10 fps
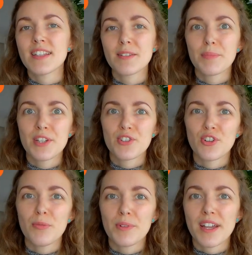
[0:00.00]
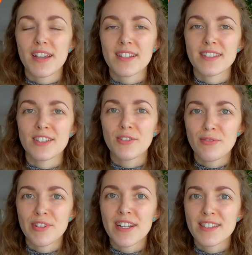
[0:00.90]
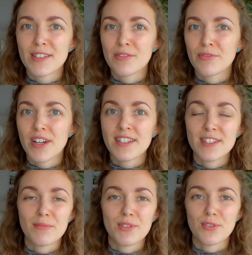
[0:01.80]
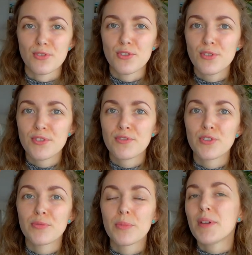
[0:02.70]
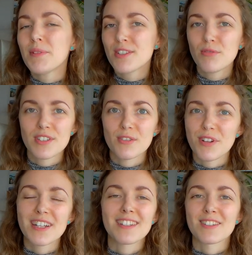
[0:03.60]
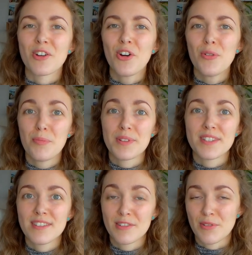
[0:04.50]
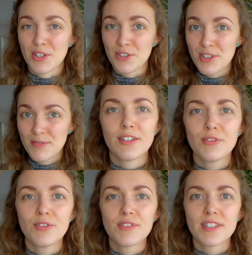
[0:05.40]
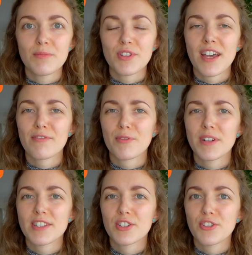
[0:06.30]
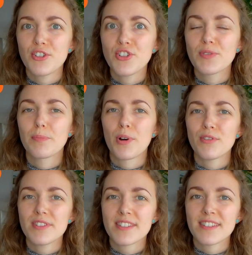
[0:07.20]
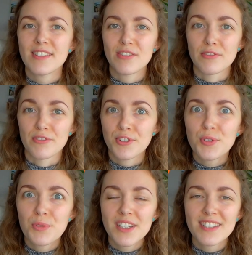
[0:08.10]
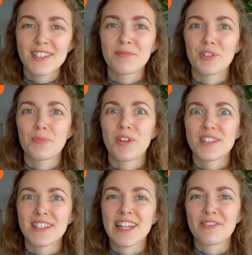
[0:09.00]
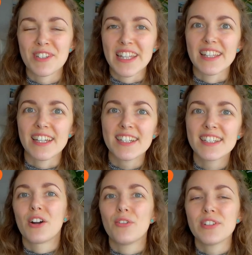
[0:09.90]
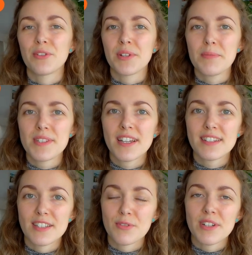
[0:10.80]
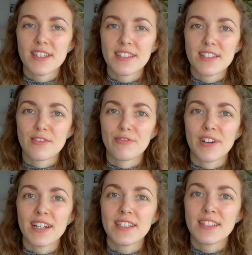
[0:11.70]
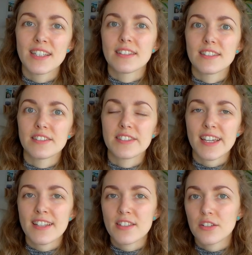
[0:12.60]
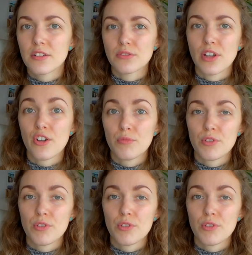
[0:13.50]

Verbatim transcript: As a big shop, it has a good variety of items to choose from. Maybe it's not as great as Co, but still quite good. They also seem to have quite a good policy on food waste, which personally I really like. On their website, it's quite easy to find the data on how